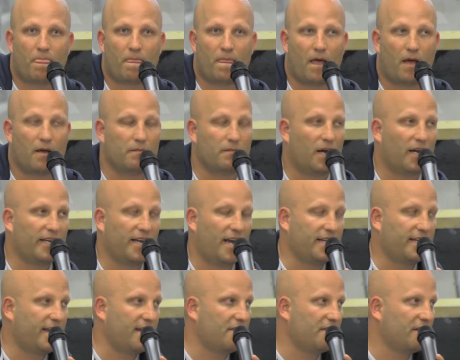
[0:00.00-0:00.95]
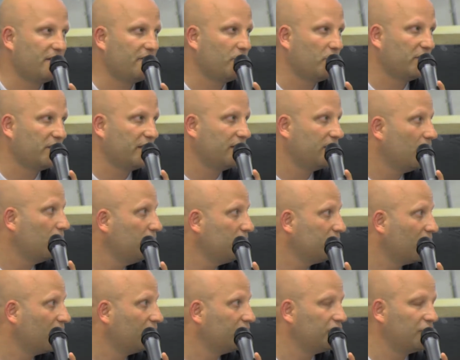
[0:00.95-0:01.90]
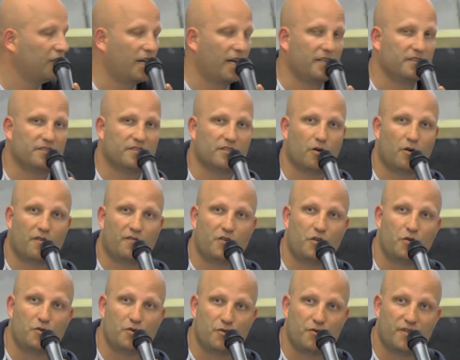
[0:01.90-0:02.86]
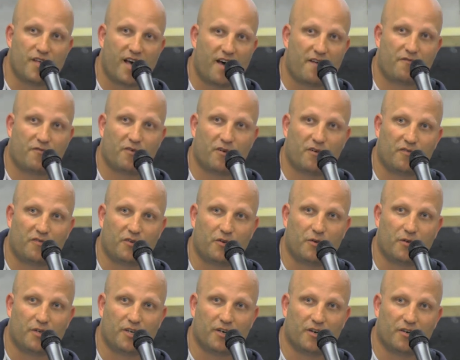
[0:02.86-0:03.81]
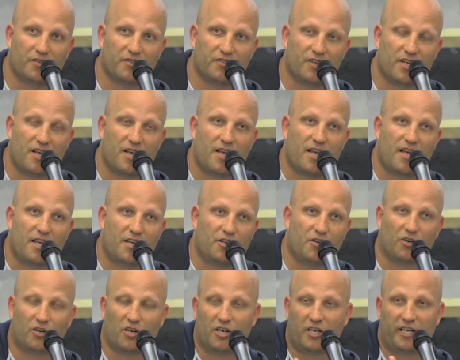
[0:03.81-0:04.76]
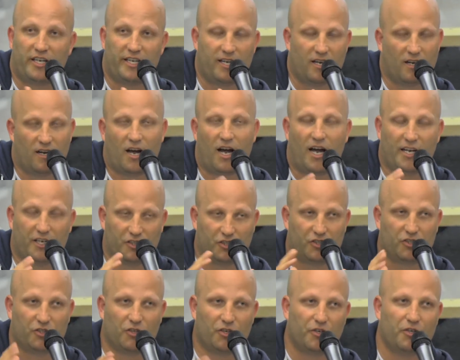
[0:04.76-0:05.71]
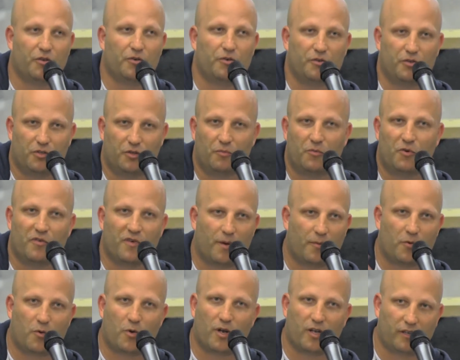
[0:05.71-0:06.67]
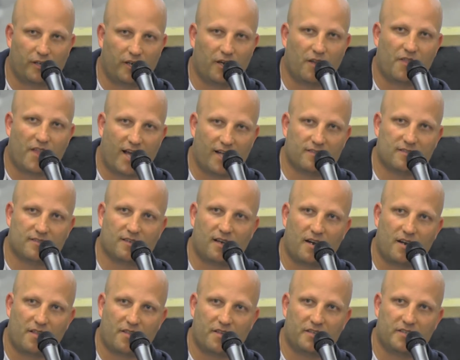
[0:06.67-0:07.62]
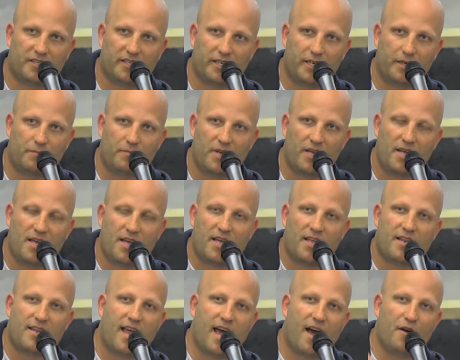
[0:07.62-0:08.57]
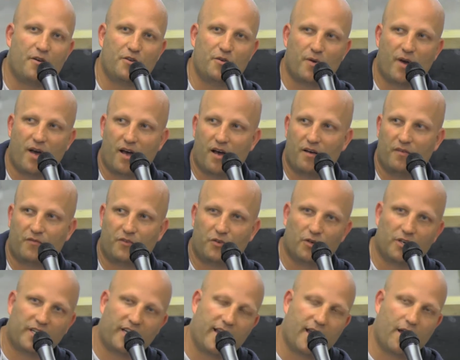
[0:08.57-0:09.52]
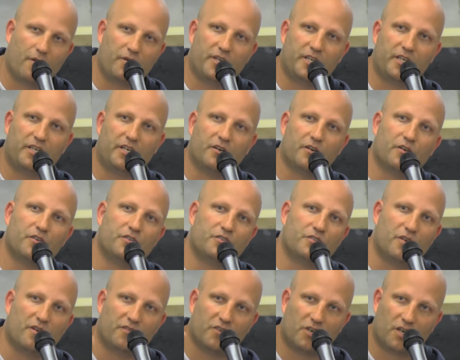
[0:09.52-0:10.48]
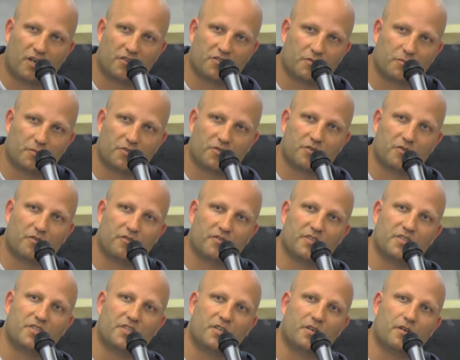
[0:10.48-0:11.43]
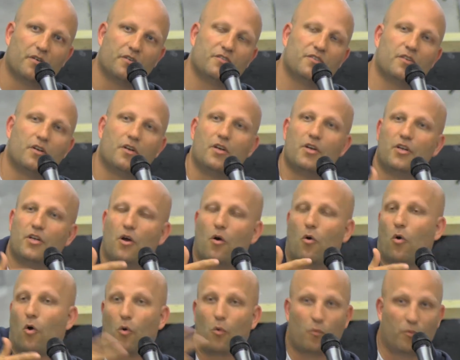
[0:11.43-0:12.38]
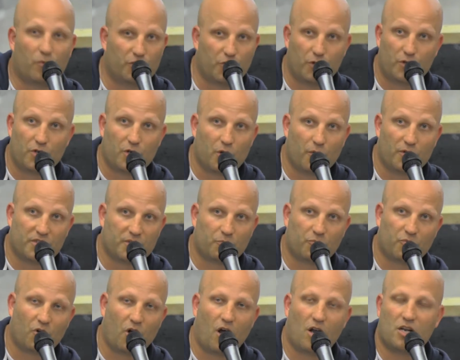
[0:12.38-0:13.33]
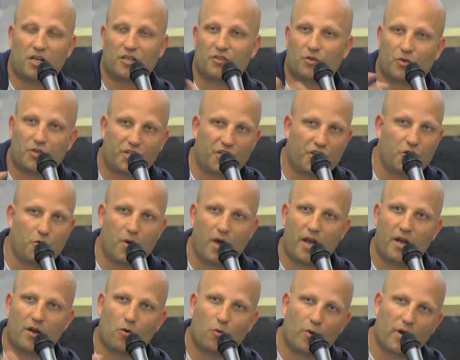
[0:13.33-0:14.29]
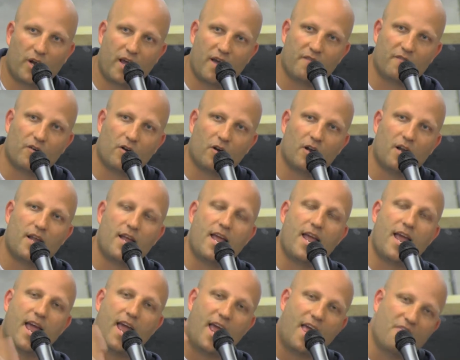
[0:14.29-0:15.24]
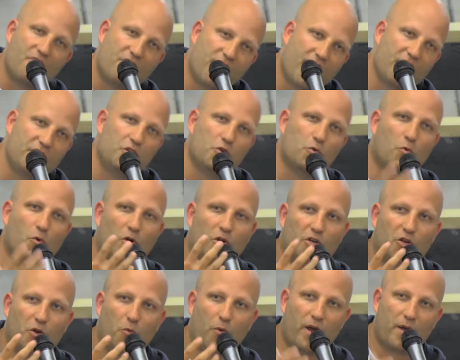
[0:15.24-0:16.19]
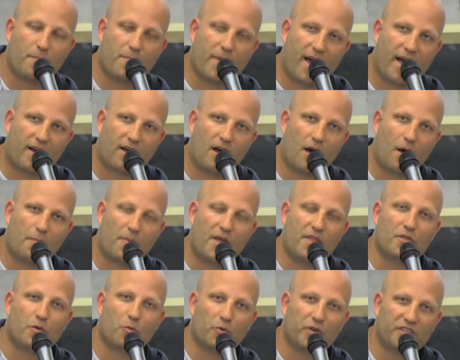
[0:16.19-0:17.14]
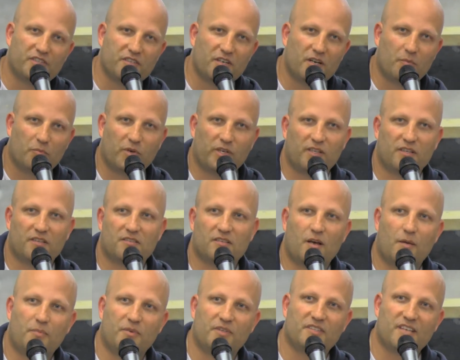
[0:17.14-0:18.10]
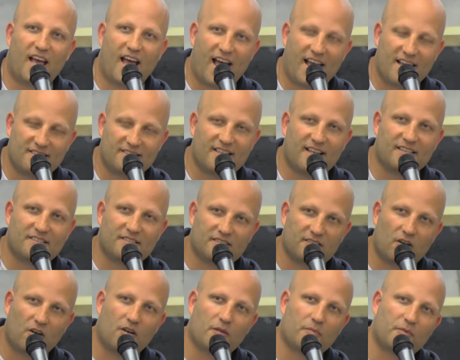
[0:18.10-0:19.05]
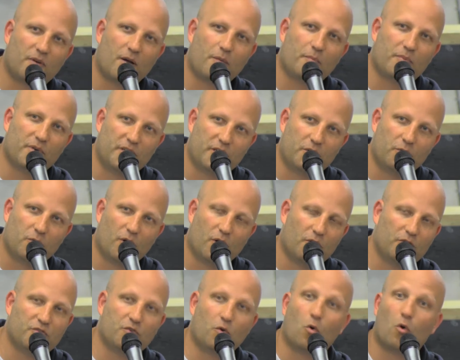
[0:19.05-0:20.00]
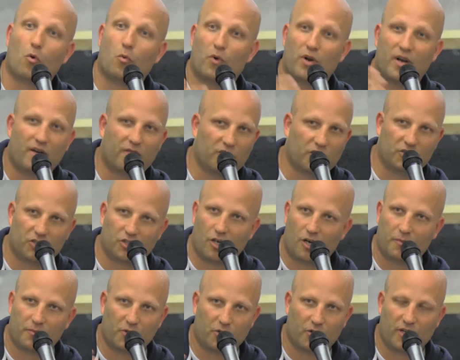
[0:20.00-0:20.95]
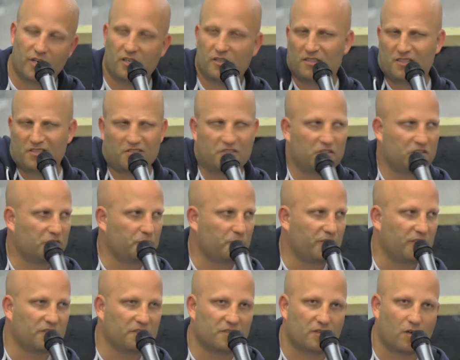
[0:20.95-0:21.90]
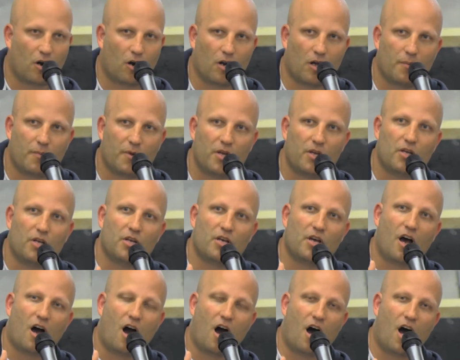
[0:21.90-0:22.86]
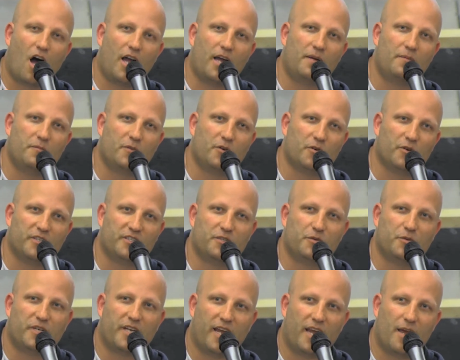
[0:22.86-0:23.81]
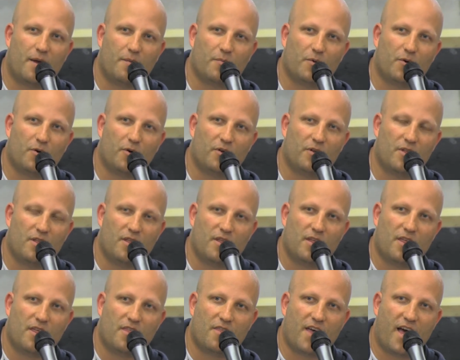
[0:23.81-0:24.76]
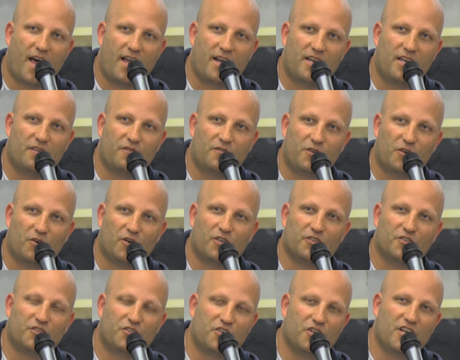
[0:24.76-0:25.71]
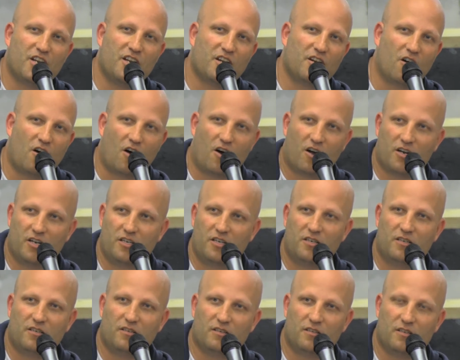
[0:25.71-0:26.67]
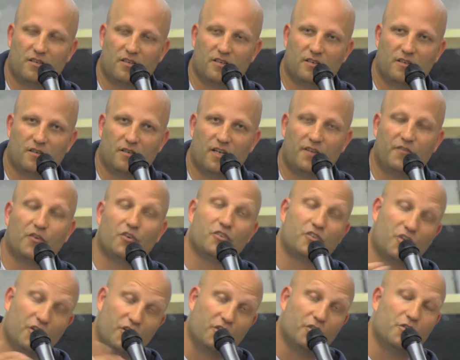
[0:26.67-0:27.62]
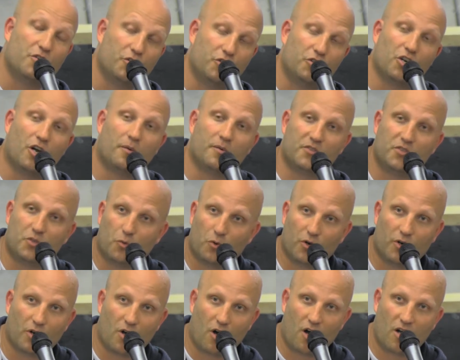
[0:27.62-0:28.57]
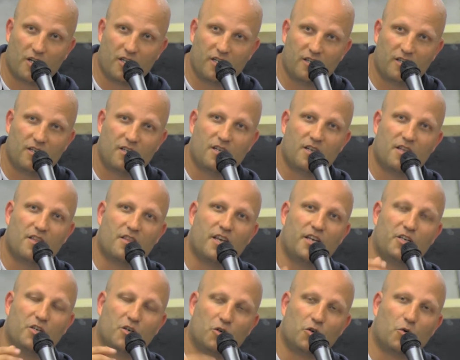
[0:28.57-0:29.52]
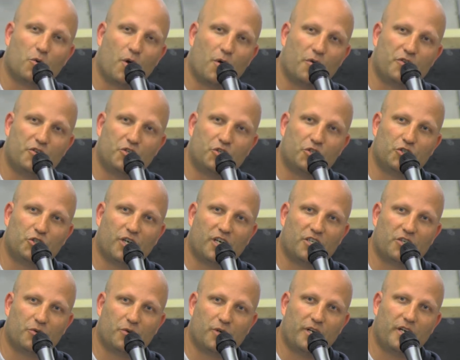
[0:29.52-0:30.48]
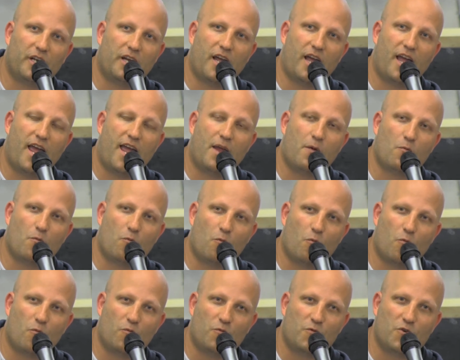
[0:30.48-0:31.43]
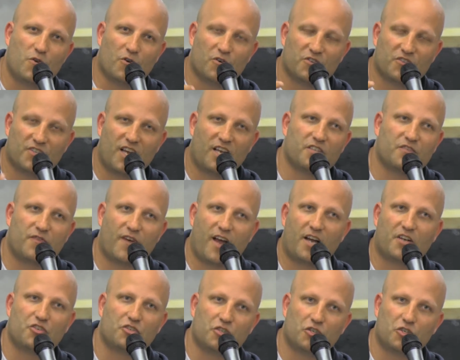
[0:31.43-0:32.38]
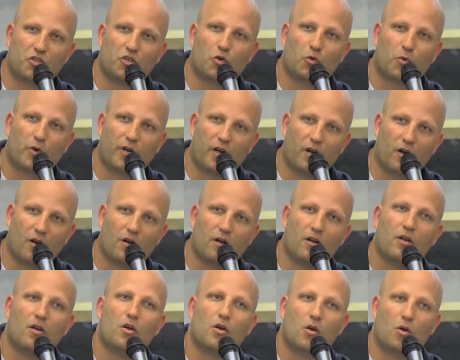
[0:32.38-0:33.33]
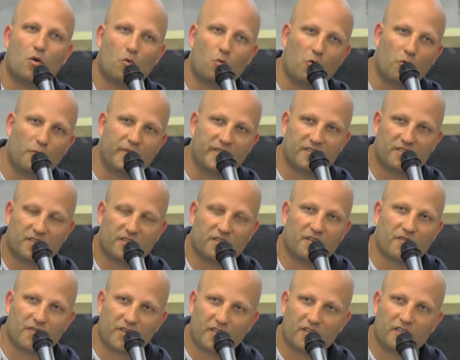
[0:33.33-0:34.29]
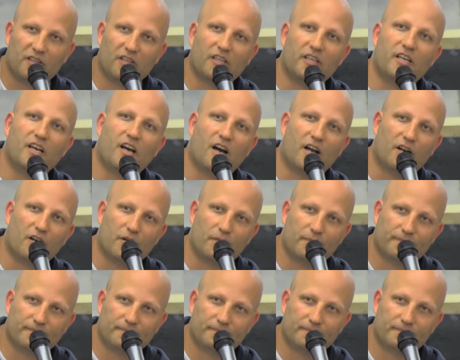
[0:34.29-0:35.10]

I, I can't think of what they don't touch. And so if you do that for a few years, you're gonna, I assure you, you'll move up quickly on that side of the team. Now you have your accounting years, you have your customer service years, or you can go into product or QA or whatever, and then you work your way back up. And the reason I bring this up is as that startup company grows, or whatever job you're in, it doesn't just mean startup, I am going to gamble that if you're as good at audit, if you're as good at your new job as you were in audit, that your growth trajectory and your satisfaction in career will be significantly higher.